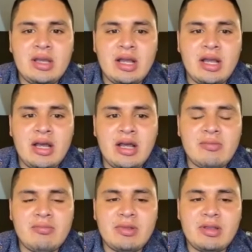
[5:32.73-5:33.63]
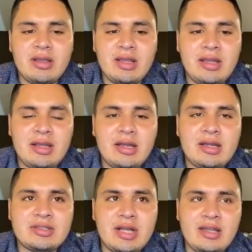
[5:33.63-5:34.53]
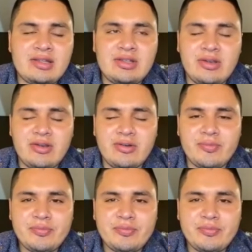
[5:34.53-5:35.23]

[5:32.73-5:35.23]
and trying to